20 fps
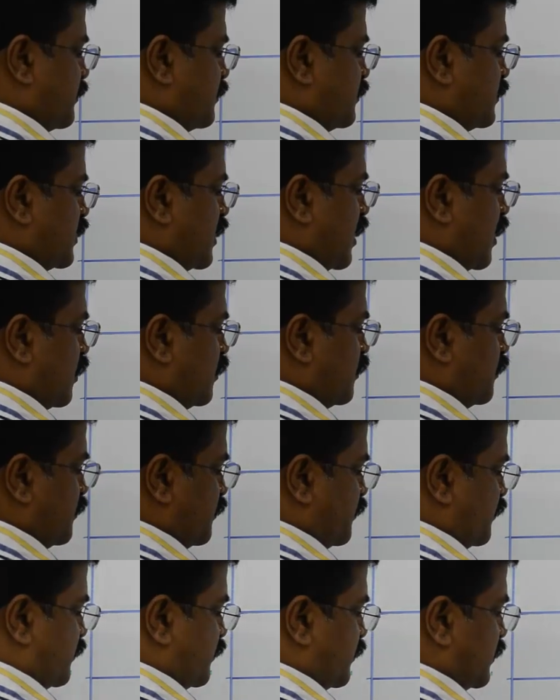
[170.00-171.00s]
Now
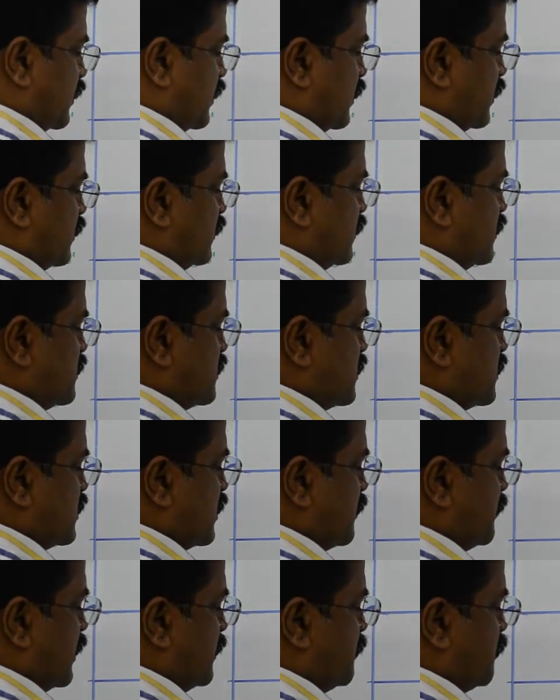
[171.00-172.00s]
this is
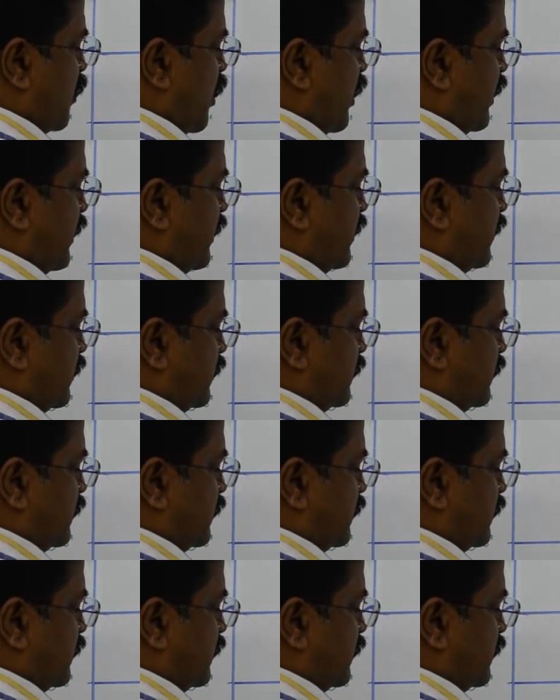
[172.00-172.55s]
the midpoint.